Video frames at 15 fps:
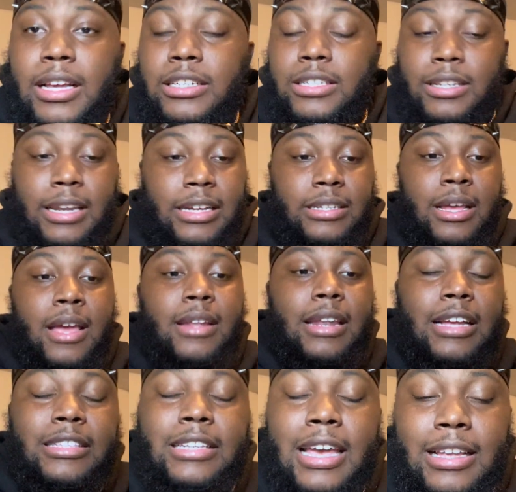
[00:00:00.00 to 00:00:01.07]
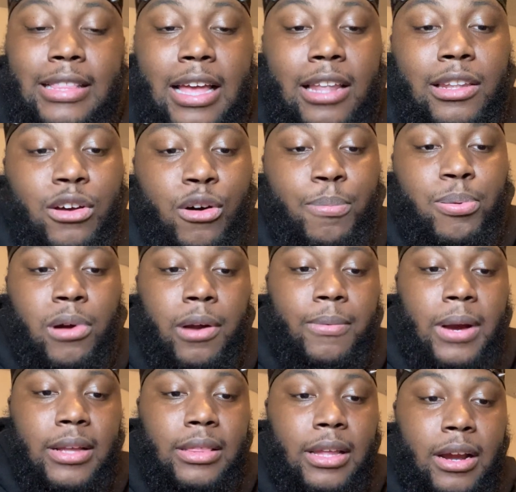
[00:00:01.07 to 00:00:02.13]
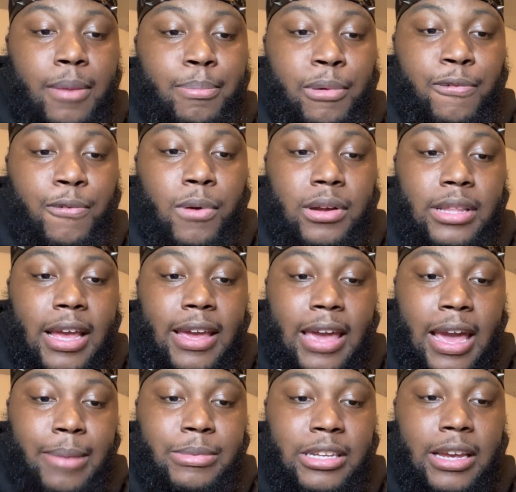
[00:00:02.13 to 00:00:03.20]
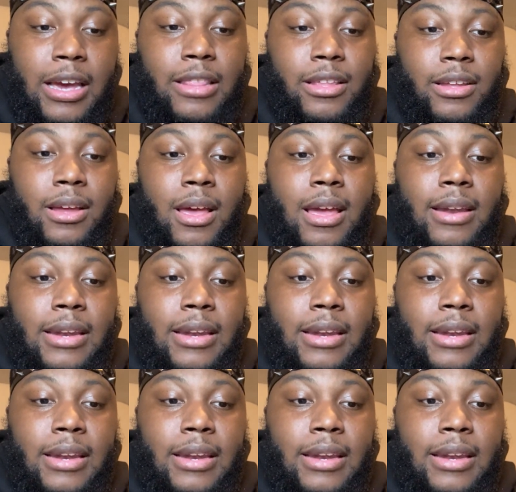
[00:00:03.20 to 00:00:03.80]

That's that's they take that little part right there before they came together.